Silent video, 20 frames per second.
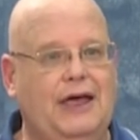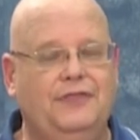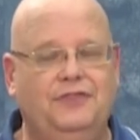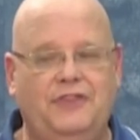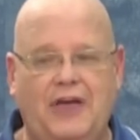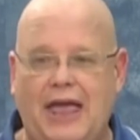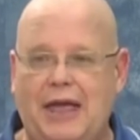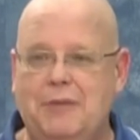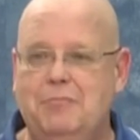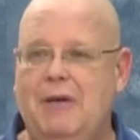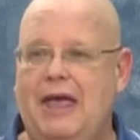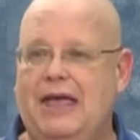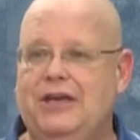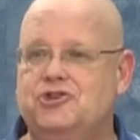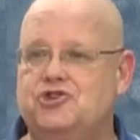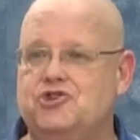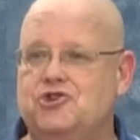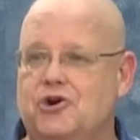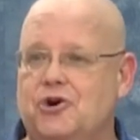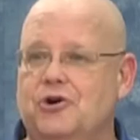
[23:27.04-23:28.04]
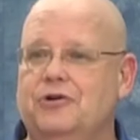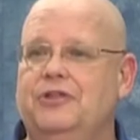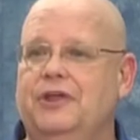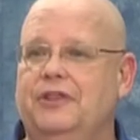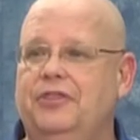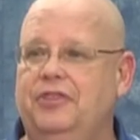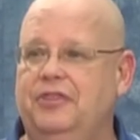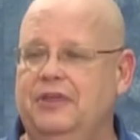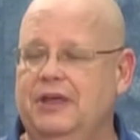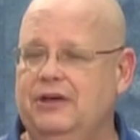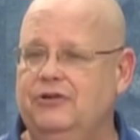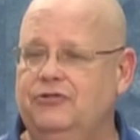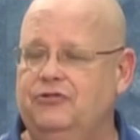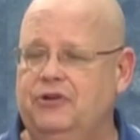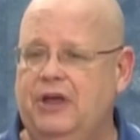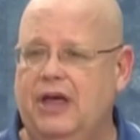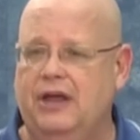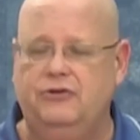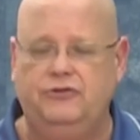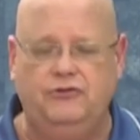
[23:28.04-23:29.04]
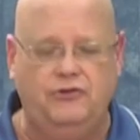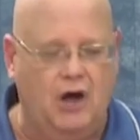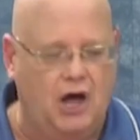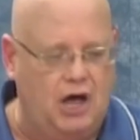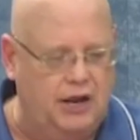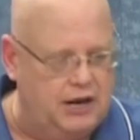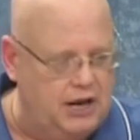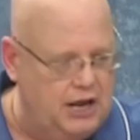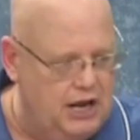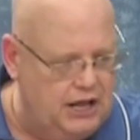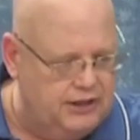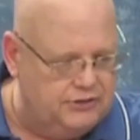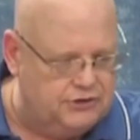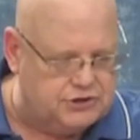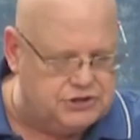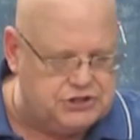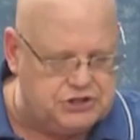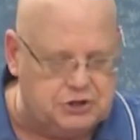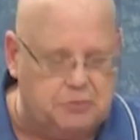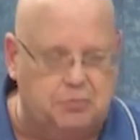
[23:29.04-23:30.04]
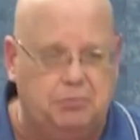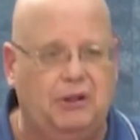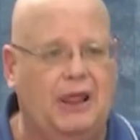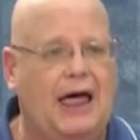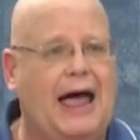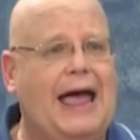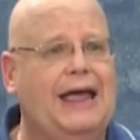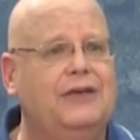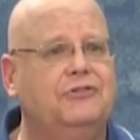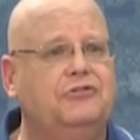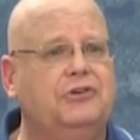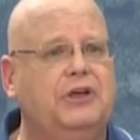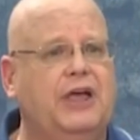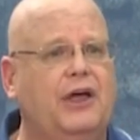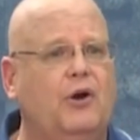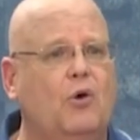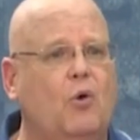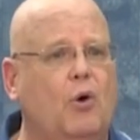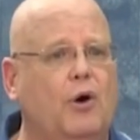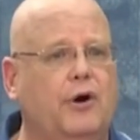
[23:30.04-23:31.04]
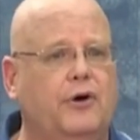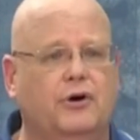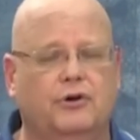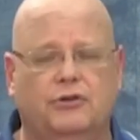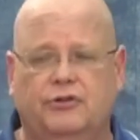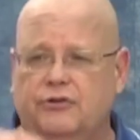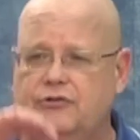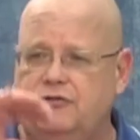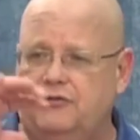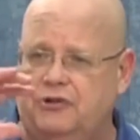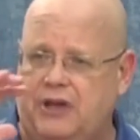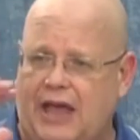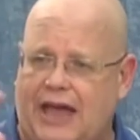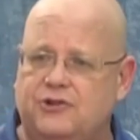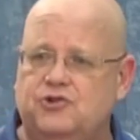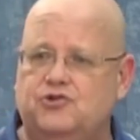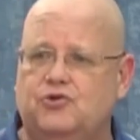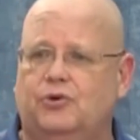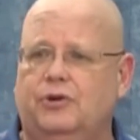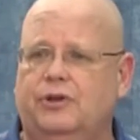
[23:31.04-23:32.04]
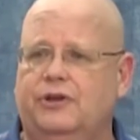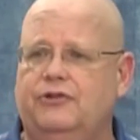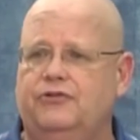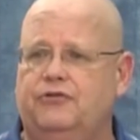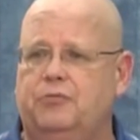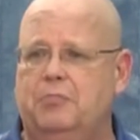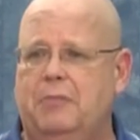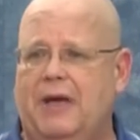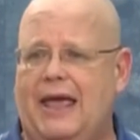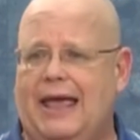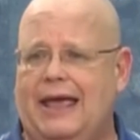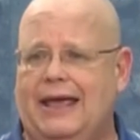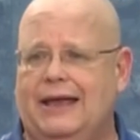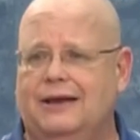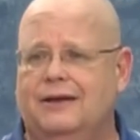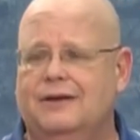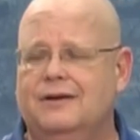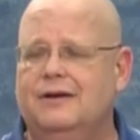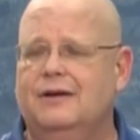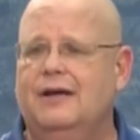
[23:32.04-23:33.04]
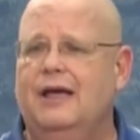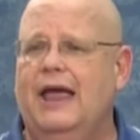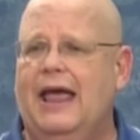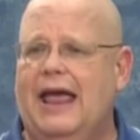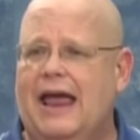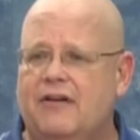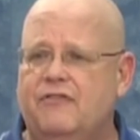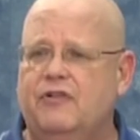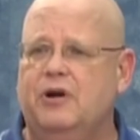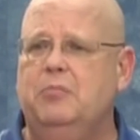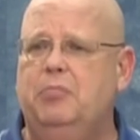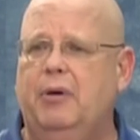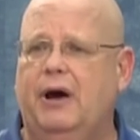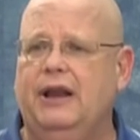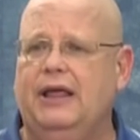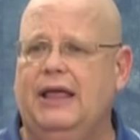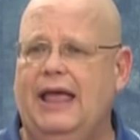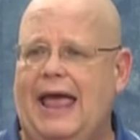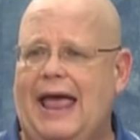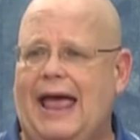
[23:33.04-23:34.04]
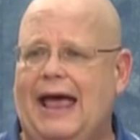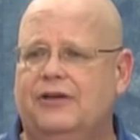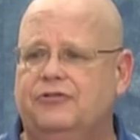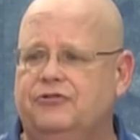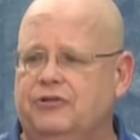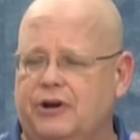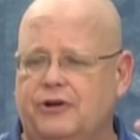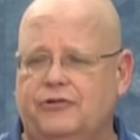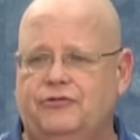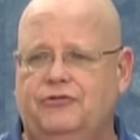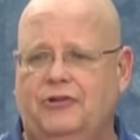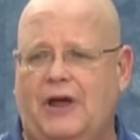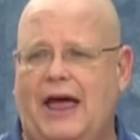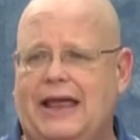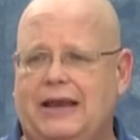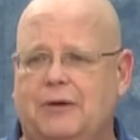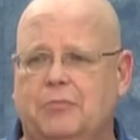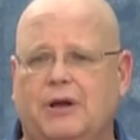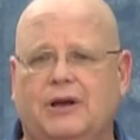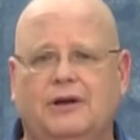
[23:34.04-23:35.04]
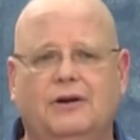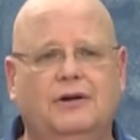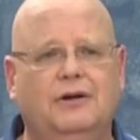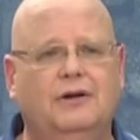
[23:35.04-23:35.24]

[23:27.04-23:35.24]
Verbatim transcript: They make sure that things get done, the supplies get ordered, the schedule is made, Everybody has an assignment.